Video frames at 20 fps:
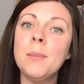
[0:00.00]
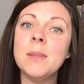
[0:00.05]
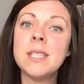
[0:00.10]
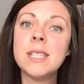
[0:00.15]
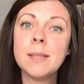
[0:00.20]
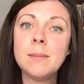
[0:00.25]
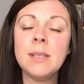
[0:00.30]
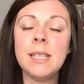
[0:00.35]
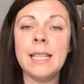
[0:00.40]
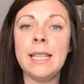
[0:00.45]

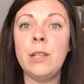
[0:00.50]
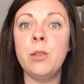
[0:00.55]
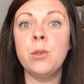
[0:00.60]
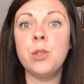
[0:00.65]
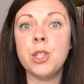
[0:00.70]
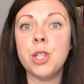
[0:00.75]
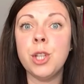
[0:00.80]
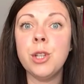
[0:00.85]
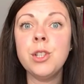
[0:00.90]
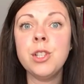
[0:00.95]
Similarly, your
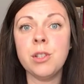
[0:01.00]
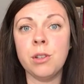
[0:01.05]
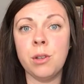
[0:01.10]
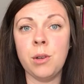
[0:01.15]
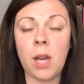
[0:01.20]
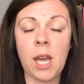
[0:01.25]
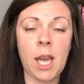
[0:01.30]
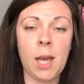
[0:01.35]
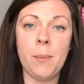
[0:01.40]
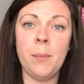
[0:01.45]
Tudor
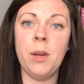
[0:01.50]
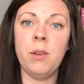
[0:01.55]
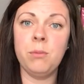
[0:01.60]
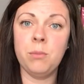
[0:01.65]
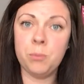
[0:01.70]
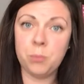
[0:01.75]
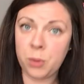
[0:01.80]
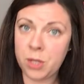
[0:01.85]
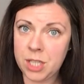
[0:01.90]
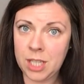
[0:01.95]

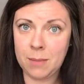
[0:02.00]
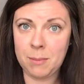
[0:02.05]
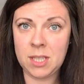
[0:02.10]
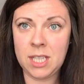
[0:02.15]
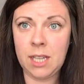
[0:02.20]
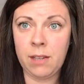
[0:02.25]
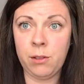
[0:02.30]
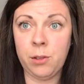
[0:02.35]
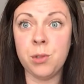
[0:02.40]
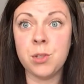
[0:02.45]
bridging
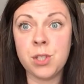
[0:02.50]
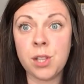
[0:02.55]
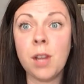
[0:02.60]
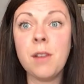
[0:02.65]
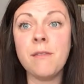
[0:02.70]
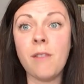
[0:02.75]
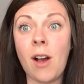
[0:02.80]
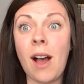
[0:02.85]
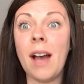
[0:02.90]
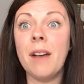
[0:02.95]
materials so
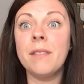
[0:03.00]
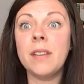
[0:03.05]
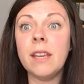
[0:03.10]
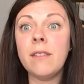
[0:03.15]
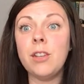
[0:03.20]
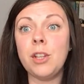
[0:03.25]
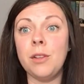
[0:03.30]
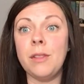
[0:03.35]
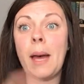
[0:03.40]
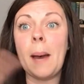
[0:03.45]
far have
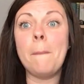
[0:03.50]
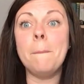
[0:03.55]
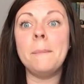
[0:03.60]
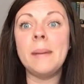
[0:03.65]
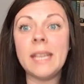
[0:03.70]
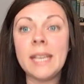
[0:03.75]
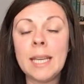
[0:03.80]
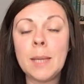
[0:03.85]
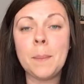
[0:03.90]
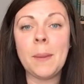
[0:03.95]
given you that
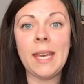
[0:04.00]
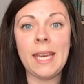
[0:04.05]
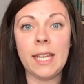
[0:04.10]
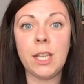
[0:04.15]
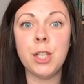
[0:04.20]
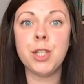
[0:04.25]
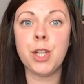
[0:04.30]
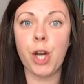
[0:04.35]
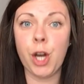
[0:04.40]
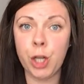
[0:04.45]
big
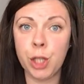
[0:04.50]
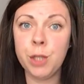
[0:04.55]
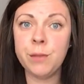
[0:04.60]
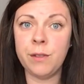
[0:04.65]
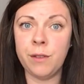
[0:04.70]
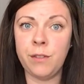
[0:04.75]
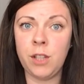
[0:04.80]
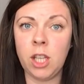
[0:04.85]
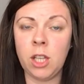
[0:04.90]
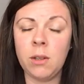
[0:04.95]
picture
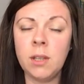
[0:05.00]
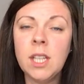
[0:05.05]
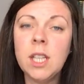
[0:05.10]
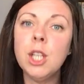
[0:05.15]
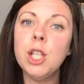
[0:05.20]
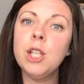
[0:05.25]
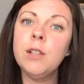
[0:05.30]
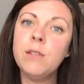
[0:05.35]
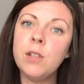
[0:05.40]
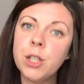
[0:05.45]
overview.
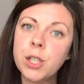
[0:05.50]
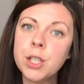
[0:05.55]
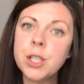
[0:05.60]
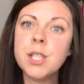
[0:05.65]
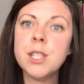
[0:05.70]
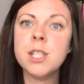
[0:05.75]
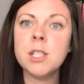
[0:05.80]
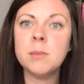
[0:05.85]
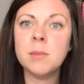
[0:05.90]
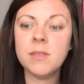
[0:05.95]
You've looked
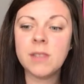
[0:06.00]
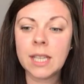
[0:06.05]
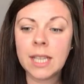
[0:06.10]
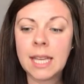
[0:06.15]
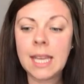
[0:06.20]
at some of the